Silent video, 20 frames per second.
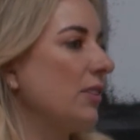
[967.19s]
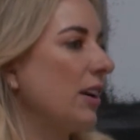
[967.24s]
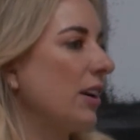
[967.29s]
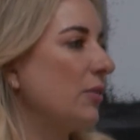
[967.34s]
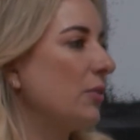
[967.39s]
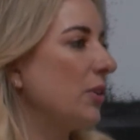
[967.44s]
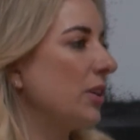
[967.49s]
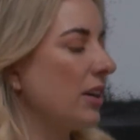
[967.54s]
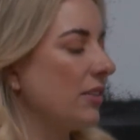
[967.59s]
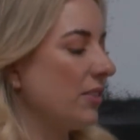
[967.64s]

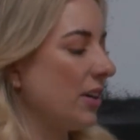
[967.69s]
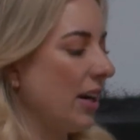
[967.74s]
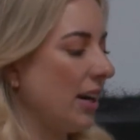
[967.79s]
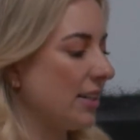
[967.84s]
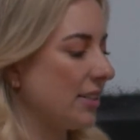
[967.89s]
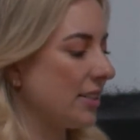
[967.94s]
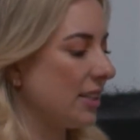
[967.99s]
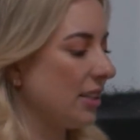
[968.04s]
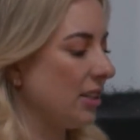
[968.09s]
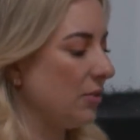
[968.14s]
I wouldn't ever
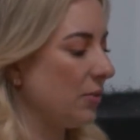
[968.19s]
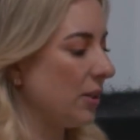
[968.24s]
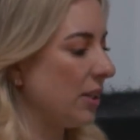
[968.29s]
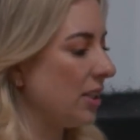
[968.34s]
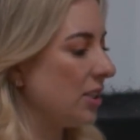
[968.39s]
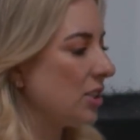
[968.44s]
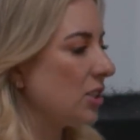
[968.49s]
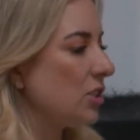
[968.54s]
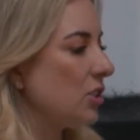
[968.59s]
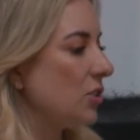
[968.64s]
ask
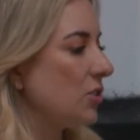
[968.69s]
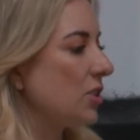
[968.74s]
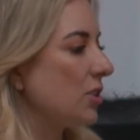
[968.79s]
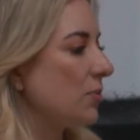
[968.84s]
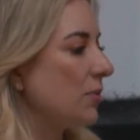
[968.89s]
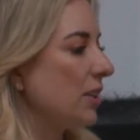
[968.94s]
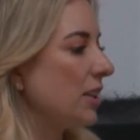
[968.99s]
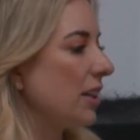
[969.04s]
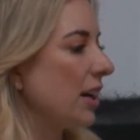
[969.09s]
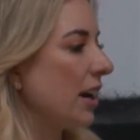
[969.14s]
anybody to do
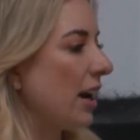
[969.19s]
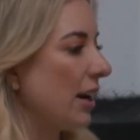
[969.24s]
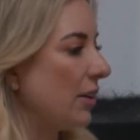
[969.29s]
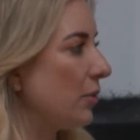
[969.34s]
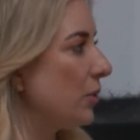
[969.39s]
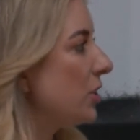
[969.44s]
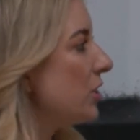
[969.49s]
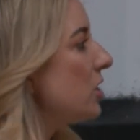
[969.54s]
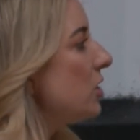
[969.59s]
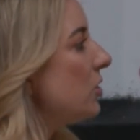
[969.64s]
something that I
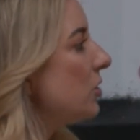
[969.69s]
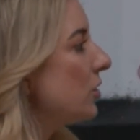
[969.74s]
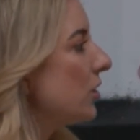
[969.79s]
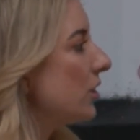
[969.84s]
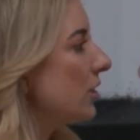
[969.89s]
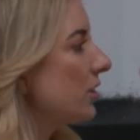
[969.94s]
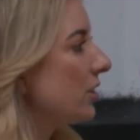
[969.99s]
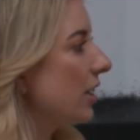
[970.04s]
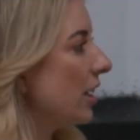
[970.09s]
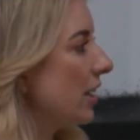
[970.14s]
wouldn't do or